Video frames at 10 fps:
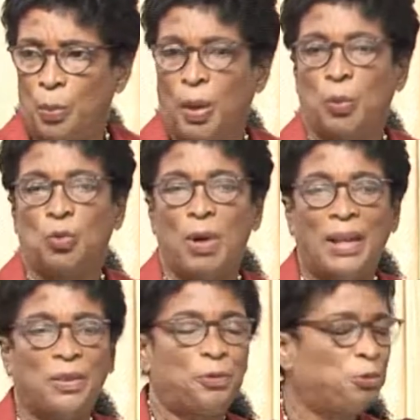but would
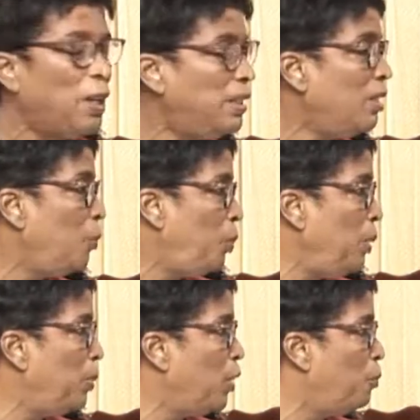rather frighten the
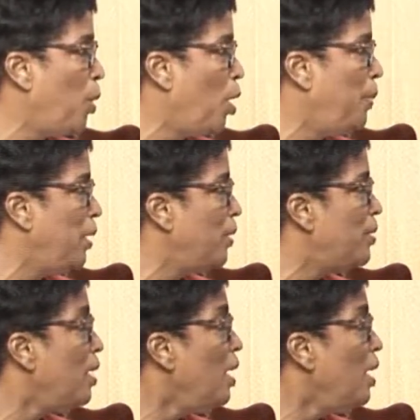people of Barbados